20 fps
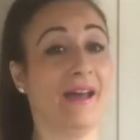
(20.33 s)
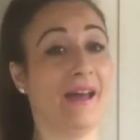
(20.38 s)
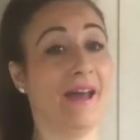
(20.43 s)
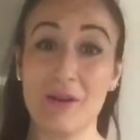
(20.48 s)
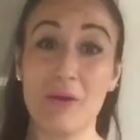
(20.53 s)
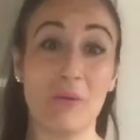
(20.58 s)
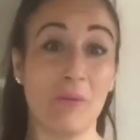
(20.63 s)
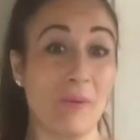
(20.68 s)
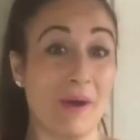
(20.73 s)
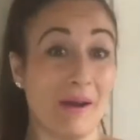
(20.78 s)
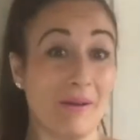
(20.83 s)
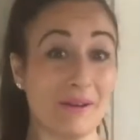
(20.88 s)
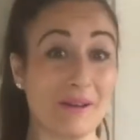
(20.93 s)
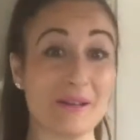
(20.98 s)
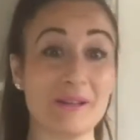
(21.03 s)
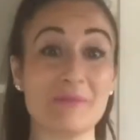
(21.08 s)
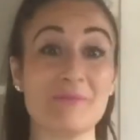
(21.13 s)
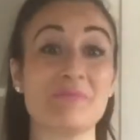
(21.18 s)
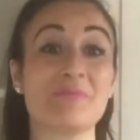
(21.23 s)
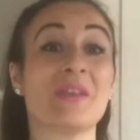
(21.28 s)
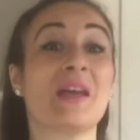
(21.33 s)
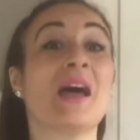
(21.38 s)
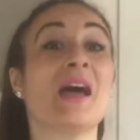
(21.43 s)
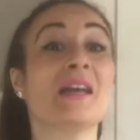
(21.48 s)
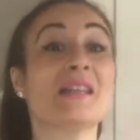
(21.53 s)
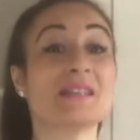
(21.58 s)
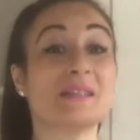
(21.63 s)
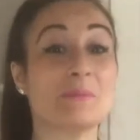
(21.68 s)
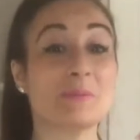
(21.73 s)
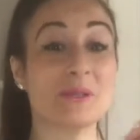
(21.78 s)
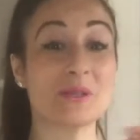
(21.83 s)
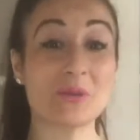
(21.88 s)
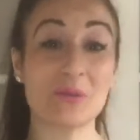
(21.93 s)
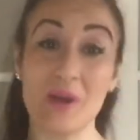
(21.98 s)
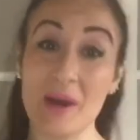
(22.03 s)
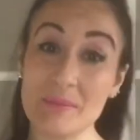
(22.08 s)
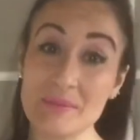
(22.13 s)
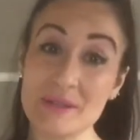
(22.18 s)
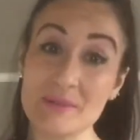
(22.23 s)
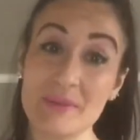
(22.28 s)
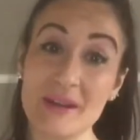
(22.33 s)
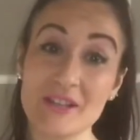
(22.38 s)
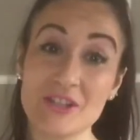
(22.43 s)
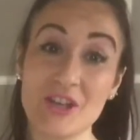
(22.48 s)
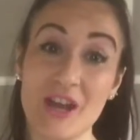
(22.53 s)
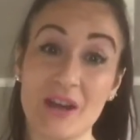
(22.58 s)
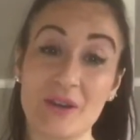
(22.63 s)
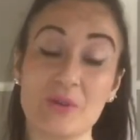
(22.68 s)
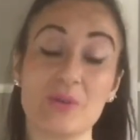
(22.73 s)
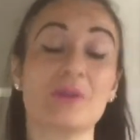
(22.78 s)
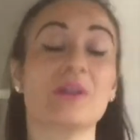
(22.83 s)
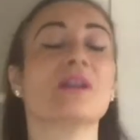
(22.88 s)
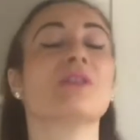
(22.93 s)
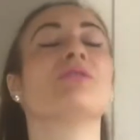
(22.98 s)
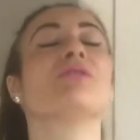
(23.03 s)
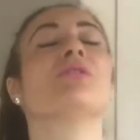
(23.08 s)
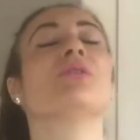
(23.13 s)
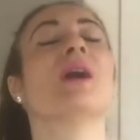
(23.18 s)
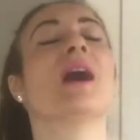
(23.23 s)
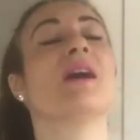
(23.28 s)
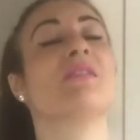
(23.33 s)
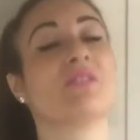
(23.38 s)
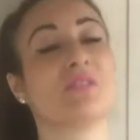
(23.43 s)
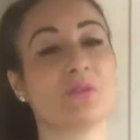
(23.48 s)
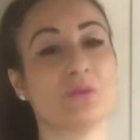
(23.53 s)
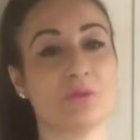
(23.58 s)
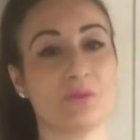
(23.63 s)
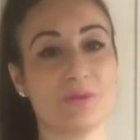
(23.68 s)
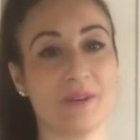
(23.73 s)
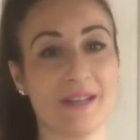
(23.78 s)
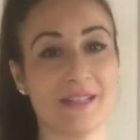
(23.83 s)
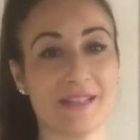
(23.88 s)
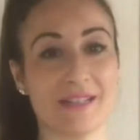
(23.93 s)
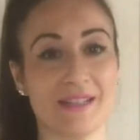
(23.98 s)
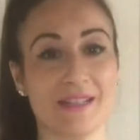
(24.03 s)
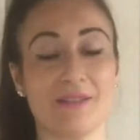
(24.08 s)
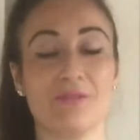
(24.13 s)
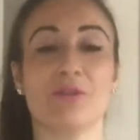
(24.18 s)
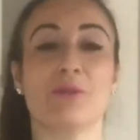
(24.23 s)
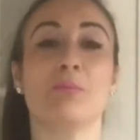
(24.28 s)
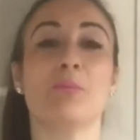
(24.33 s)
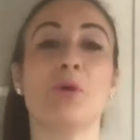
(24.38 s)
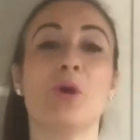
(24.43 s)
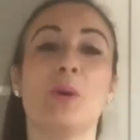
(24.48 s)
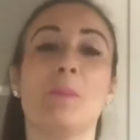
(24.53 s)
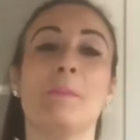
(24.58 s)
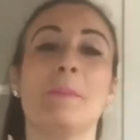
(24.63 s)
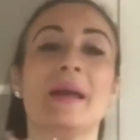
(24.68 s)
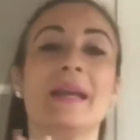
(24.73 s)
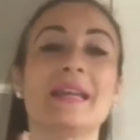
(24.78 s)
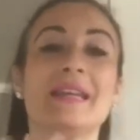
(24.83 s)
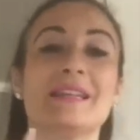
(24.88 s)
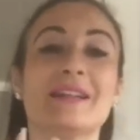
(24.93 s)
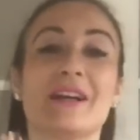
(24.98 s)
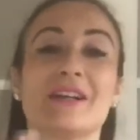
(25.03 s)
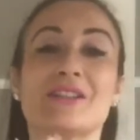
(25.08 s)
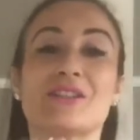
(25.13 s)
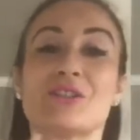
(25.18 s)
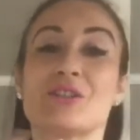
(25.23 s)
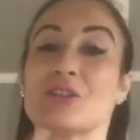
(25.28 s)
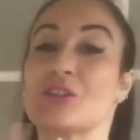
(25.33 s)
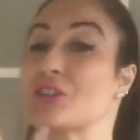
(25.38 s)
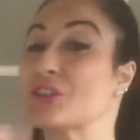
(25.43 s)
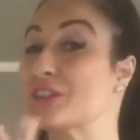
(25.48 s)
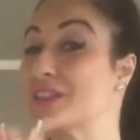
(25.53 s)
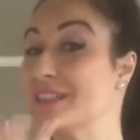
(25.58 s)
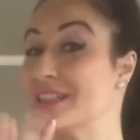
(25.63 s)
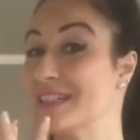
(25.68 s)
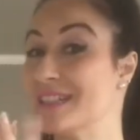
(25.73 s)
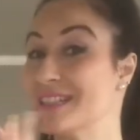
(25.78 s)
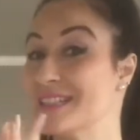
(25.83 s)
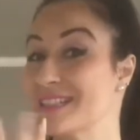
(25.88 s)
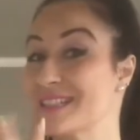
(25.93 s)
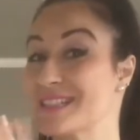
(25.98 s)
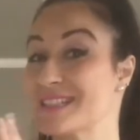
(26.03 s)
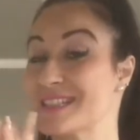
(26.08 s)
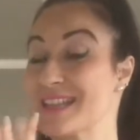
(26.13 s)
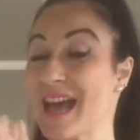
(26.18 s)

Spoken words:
Welcome! Subscribe to my channel if you haven't already for more belly dance goodness